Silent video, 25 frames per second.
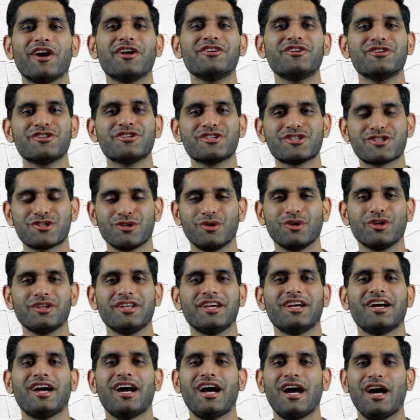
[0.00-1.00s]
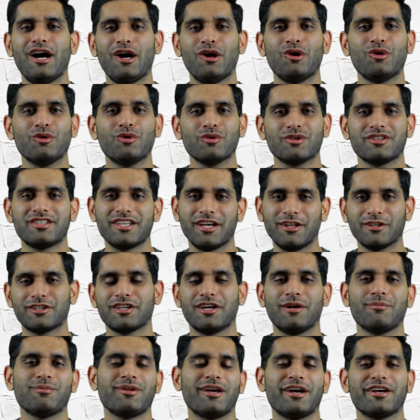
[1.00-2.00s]
understood how
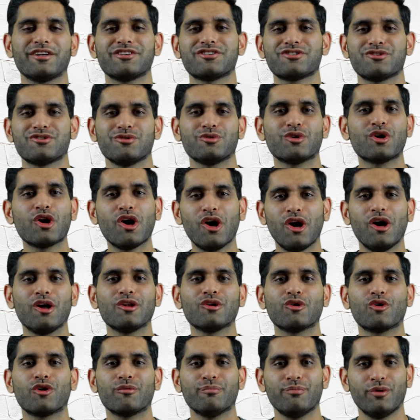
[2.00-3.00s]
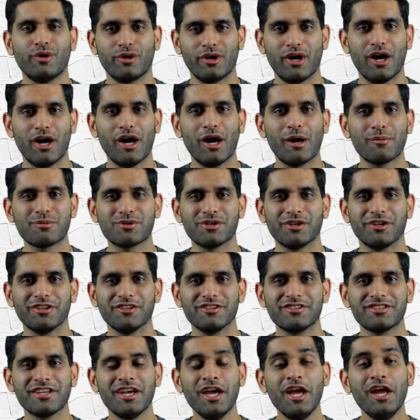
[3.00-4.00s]
delta applies to call or put
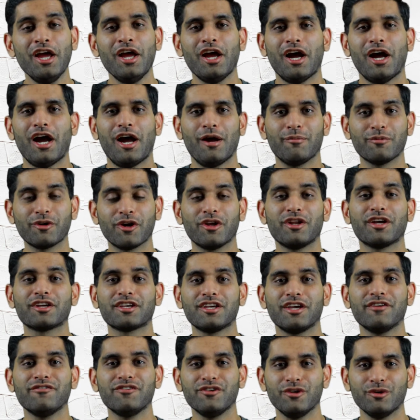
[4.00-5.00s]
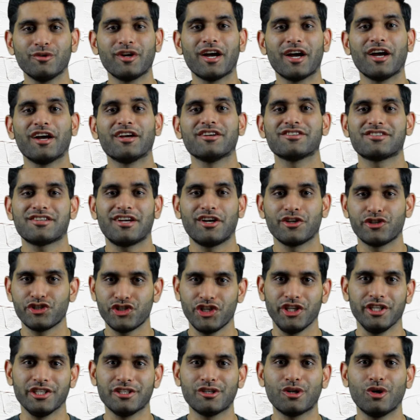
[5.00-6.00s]
options, I'm gonna give you guys a
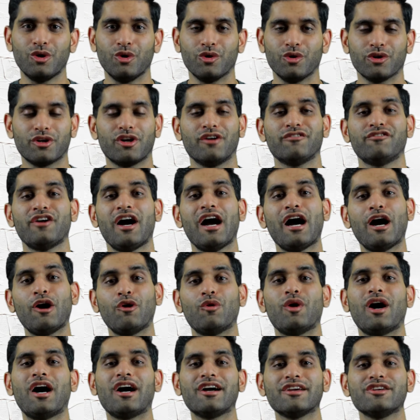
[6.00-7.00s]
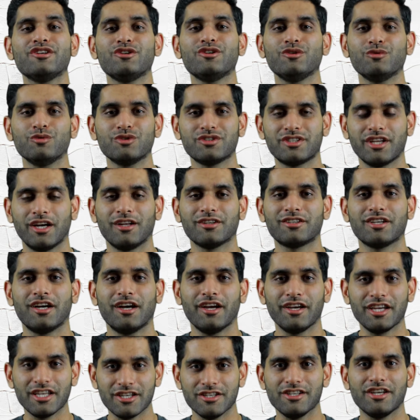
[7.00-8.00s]
cheat code of how I use
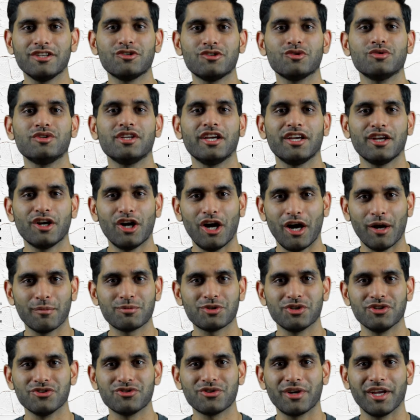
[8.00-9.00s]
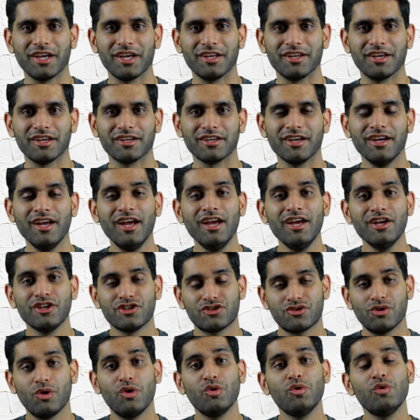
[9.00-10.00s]
delta in day-to-day option trading.
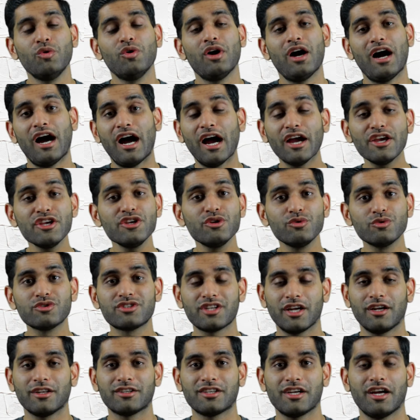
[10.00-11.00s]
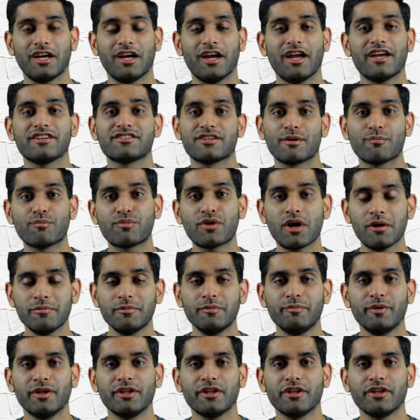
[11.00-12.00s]
So I use delta as a
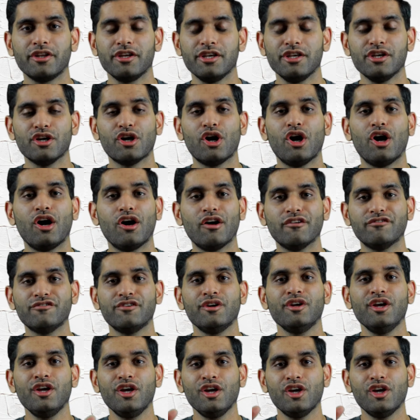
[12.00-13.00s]
probability of